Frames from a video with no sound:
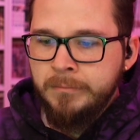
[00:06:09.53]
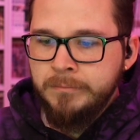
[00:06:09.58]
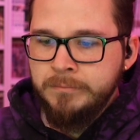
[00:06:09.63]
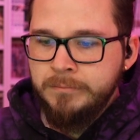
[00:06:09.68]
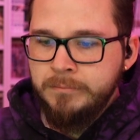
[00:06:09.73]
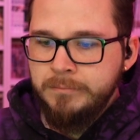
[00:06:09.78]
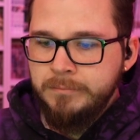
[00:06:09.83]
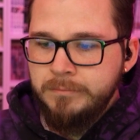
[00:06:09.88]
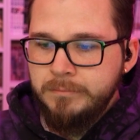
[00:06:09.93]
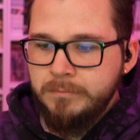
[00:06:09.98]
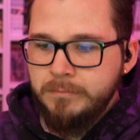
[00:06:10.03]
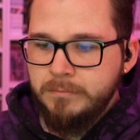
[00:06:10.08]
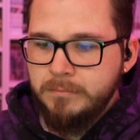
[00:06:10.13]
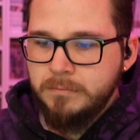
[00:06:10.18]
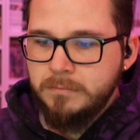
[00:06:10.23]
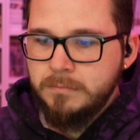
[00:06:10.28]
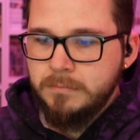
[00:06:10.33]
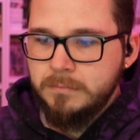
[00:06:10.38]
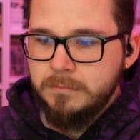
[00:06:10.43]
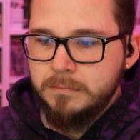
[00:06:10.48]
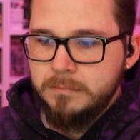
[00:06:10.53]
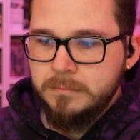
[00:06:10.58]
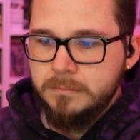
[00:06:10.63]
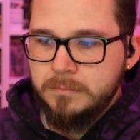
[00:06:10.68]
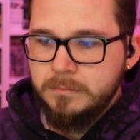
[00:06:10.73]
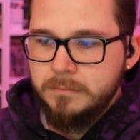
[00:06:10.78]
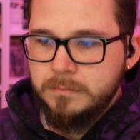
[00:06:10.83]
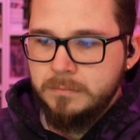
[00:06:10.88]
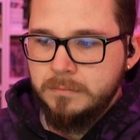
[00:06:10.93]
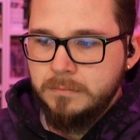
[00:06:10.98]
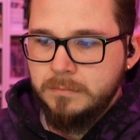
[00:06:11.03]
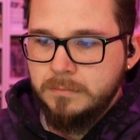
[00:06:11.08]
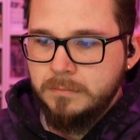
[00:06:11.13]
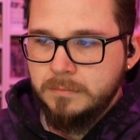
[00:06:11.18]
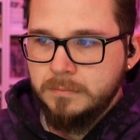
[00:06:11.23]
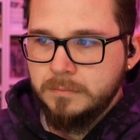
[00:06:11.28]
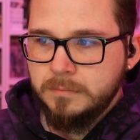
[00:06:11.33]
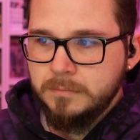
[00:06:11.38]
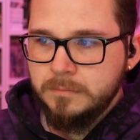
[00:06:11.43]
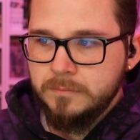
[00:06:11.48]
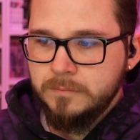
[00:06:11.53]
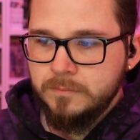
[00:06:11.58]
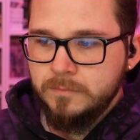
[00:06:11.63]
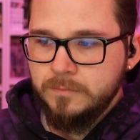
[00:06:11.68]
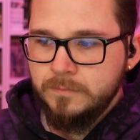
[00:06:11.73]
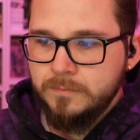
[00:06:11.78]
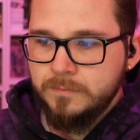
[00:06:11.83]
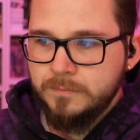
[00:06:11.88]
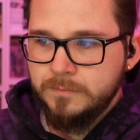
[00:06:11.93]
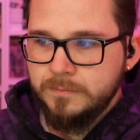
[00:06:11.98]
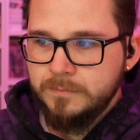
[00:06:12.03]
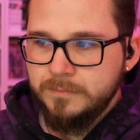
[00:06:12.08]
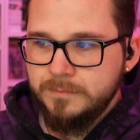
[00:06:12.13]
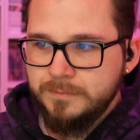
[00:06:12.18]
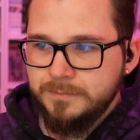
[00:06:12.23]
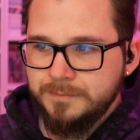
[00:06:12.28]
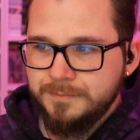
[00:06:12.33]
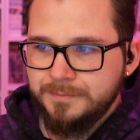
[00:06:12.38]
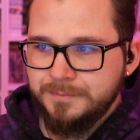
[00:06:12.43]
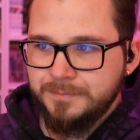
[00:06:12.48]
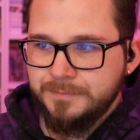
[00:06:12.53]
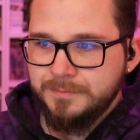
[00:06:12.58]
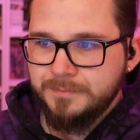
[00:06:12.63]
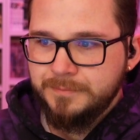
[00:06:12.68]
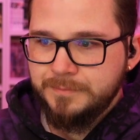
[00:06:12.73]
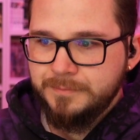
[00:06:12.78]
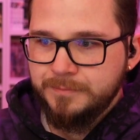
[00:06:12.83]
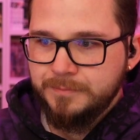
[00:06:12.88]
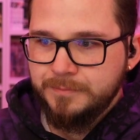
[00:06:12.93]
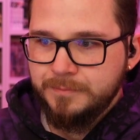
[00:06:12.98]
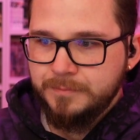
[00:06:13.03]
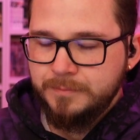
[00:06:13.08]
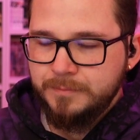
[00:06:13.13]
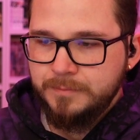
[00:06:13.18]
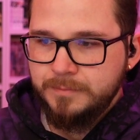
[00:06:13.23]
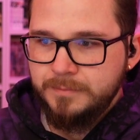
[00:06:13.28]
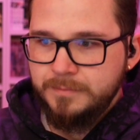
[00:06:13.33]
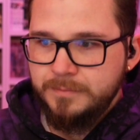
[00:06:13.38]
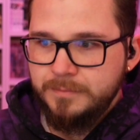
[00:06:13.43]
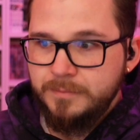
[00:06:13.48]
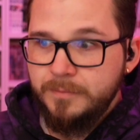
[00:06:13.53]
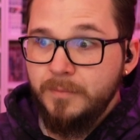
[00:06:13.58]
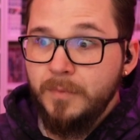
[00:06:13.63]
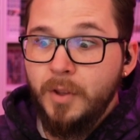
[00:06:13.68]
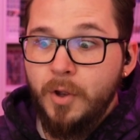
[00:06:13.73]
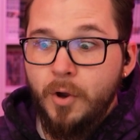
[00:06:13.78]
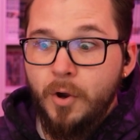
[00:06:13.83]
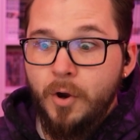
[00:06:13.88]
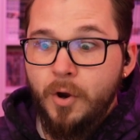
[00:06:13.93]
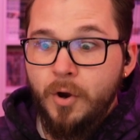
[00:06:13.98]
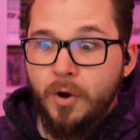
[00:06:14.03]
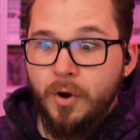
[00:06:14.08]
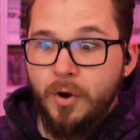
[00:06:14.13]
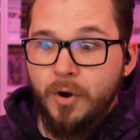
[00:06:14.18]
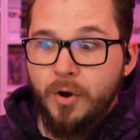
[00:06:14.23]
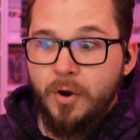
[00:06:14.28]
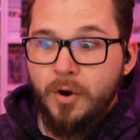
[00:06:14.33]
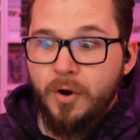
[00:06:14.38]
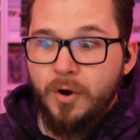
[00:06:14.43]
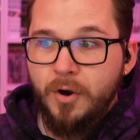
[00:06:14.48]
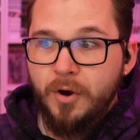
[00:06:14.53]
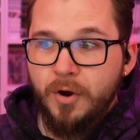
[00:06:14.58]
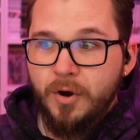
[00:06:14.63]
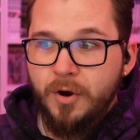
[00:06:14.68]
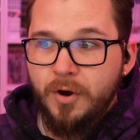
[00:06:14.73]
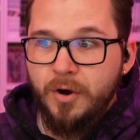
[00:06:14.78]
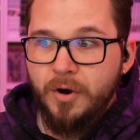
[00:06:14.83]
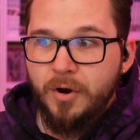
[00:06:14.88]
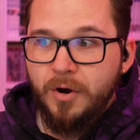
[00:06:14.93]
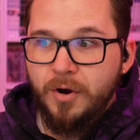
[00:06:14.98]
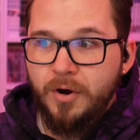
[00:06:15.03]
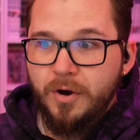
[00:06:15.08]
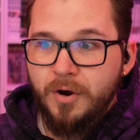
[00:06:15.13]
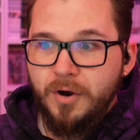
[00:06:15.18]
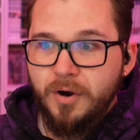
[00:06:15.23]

No one is speaking in this clip.